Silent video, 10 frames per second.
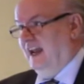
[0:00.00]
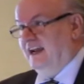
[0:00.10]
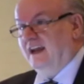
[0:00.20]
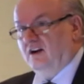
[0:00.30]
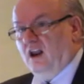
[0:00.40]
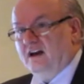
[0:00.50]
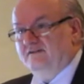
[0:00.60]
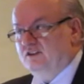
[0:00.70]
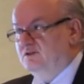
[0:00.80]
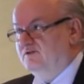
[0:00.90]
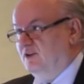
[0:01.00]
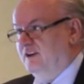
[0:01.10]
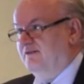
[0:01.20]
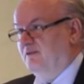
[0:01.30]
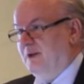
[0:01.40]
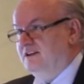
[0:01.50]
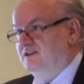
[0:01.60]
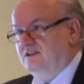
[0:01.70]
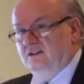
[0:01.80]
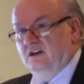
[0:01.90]
and get a lot of useful
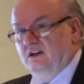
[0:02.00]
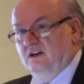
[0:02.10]
information,